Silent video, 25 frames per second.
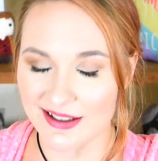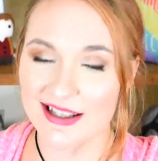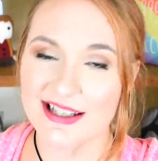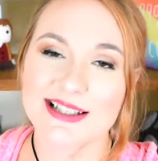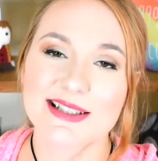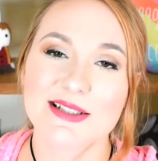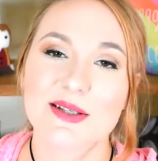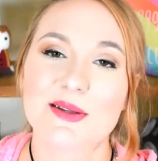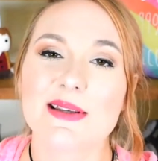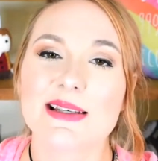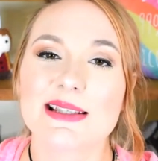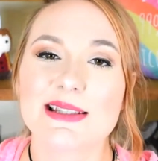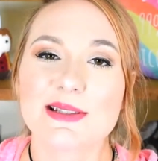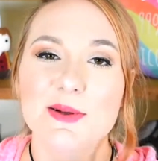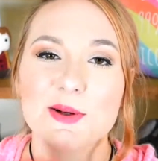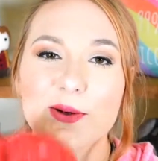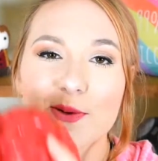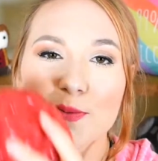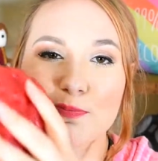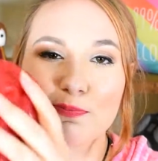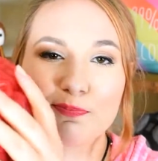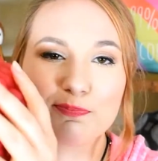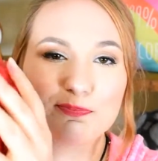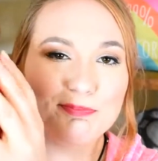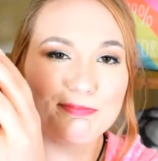So this
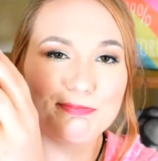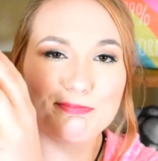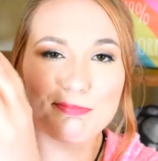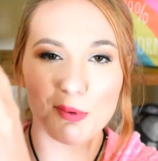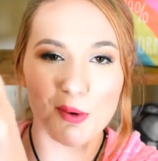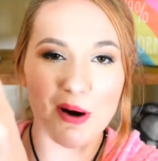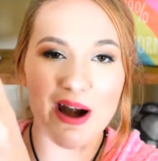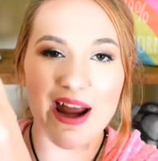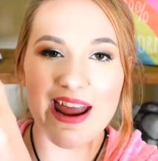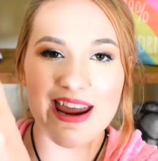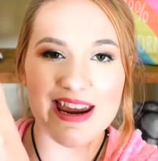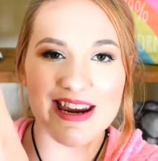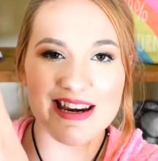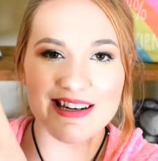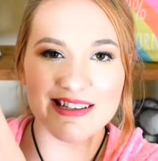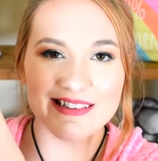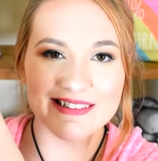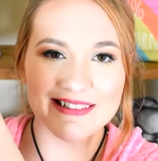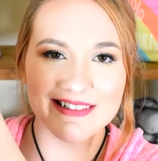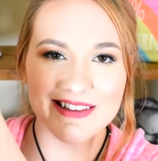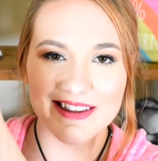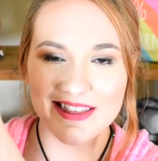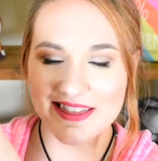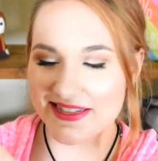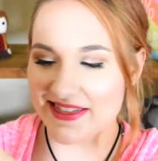BRAiN
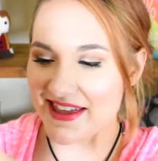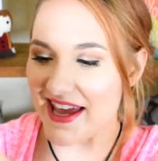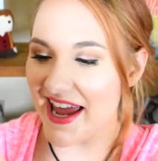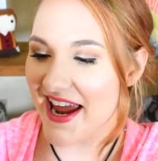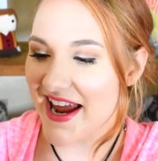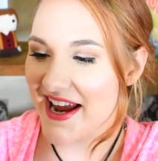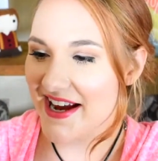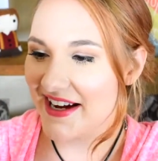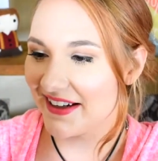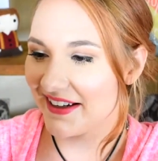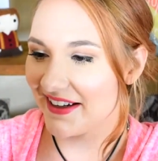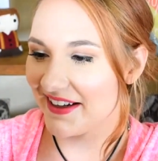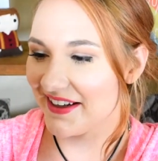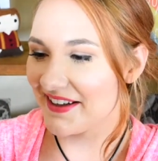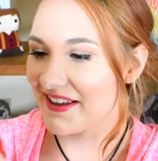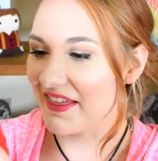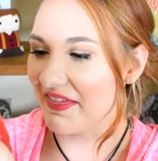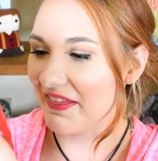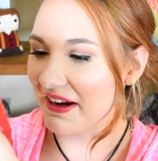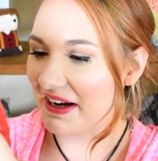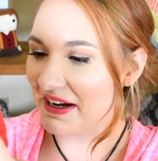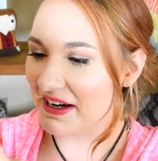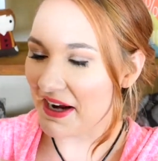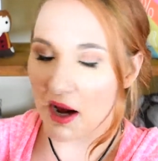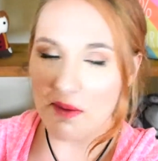thing, the
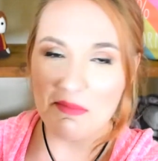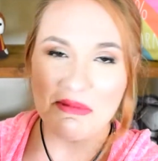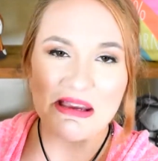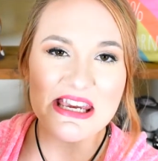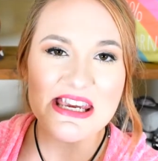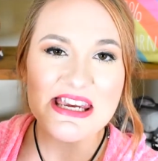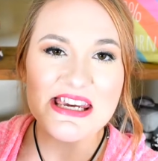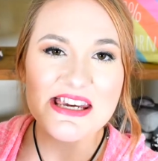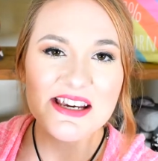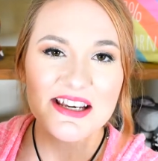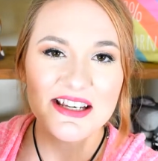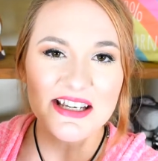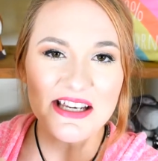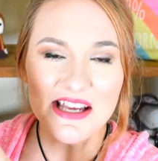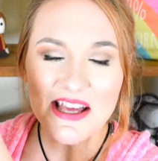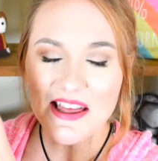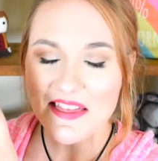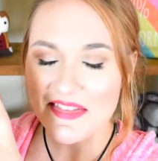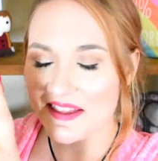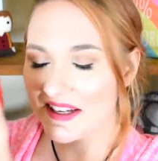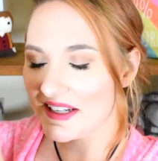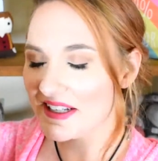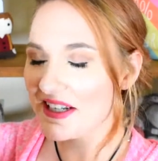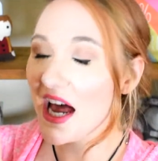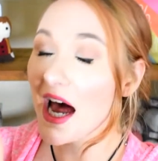gummy
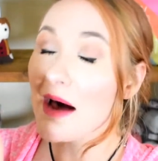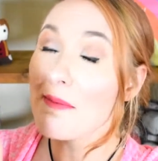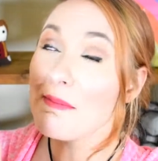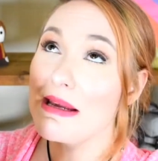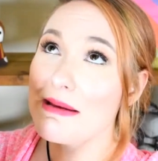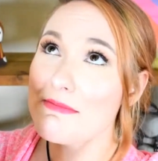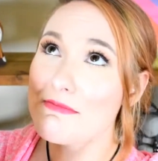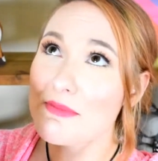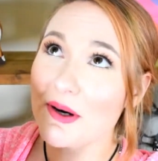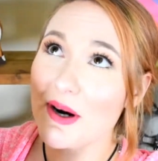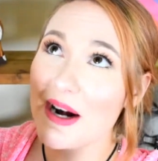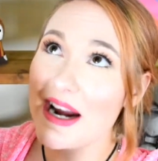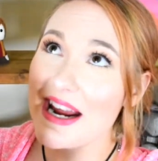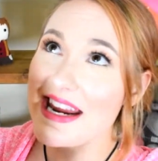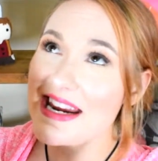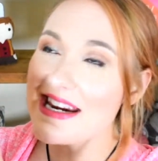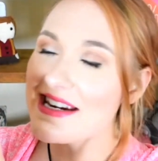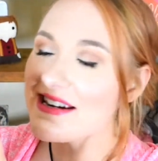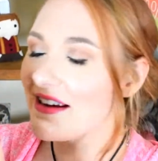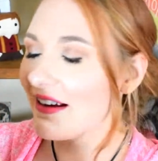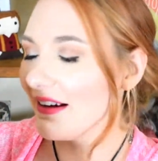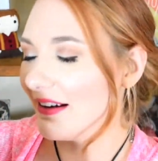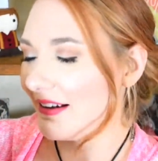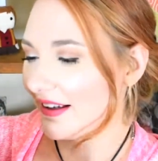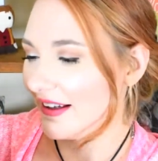BRAiN,